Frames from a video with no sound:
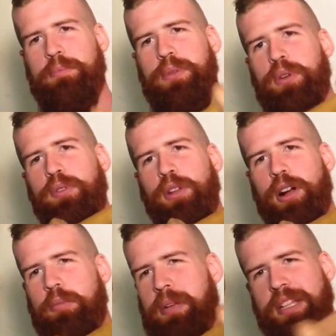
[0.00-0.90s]
beautiful
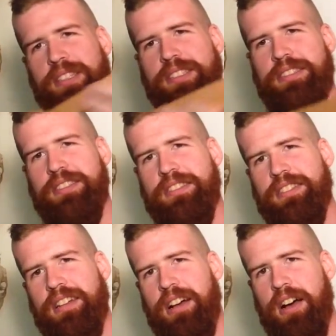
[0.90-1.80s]
art piece,
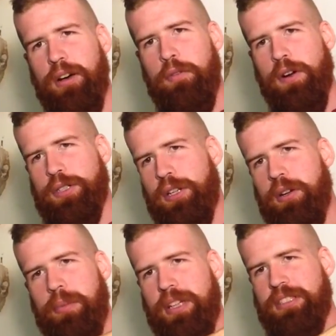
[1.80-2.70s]
a functional
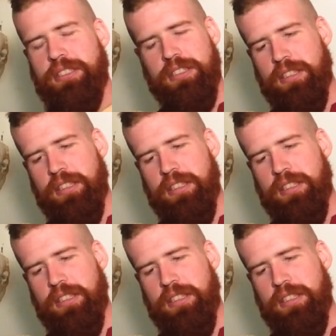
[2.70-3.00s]
art piece.